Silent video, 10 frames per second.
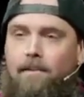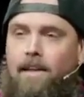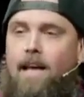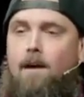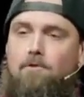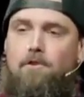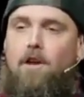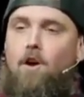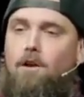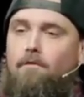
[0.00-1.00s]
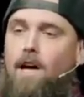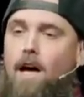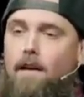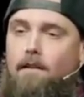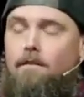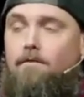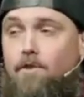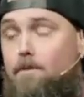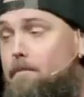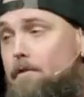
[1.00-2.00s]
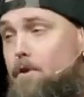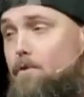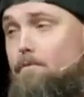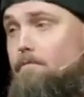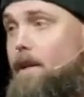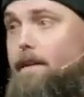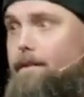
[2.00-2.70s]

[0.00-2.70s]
they capture the Ark of God? For some of you, like, you